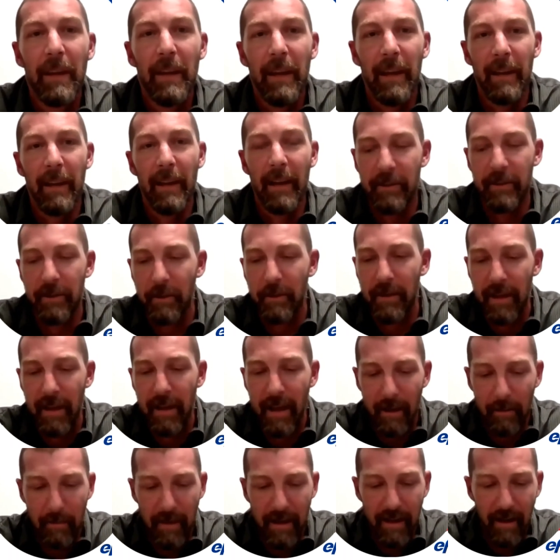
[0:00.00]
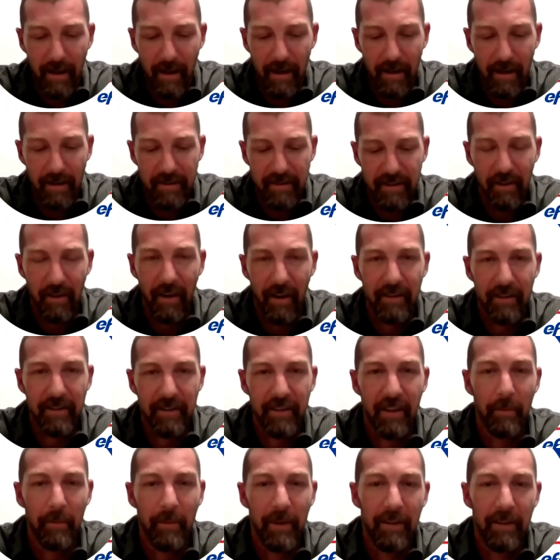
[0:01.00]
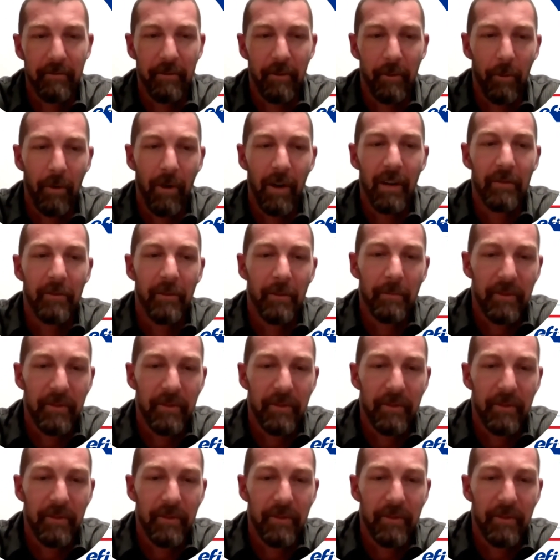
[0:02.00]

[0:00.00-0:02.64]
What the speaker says: And I knew he had Xerox coming in for one of them.